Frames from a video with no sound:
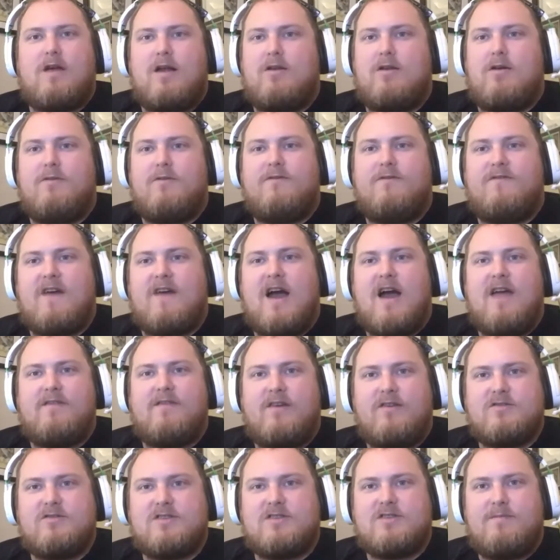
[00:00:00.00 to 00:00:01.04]
don't know, five
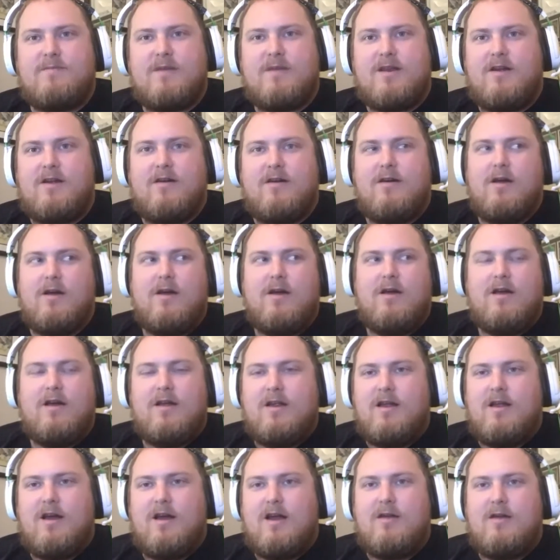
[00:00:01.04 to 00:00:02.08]
years that I've been here.
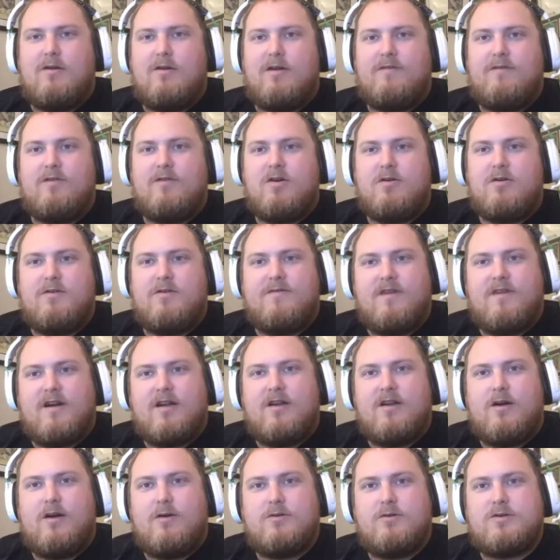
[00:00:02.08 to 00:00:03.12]
I don't even own a
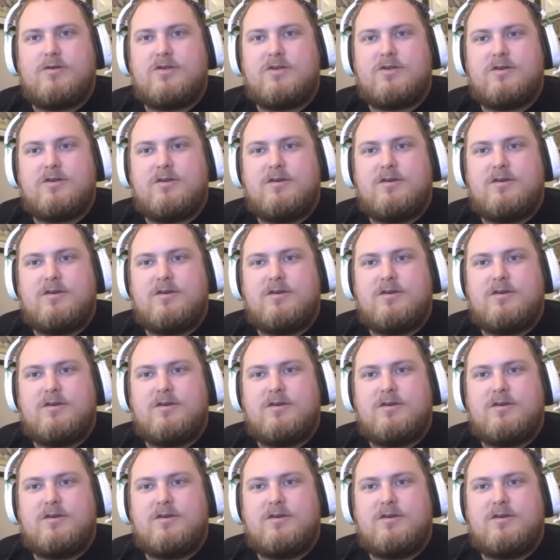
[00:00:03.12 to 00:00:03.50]
fucking hose.